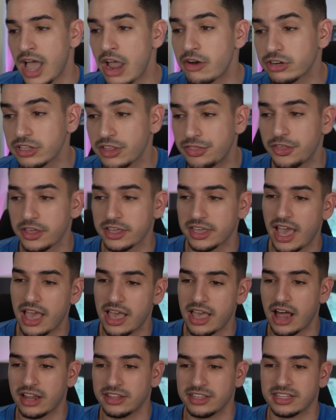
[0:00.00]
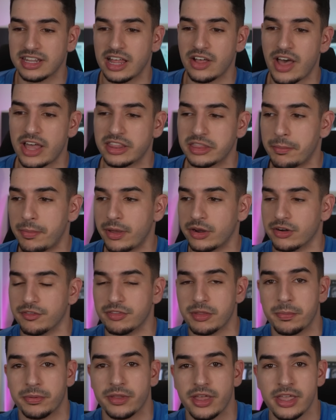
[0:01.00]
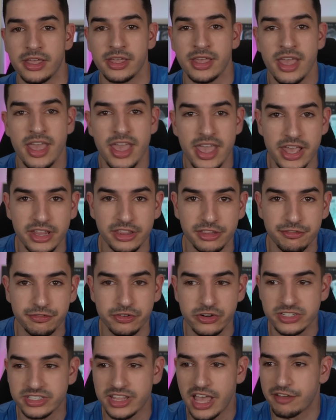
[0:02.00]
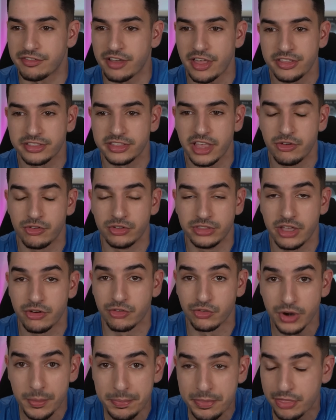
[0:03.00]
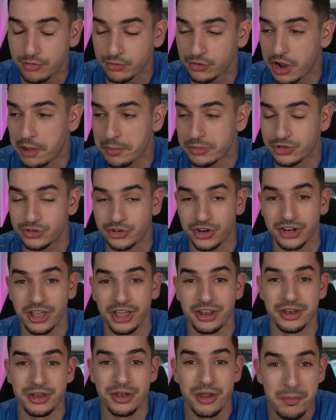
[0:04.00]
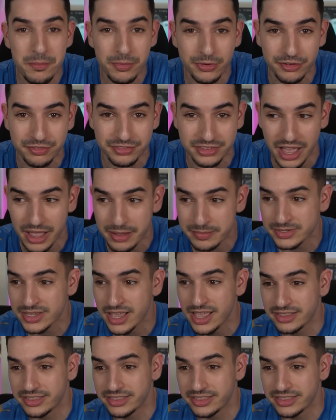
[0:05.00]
I really think Al Hilal had the better of the play in the first half. I think they ripped through Real Madrid a number of times.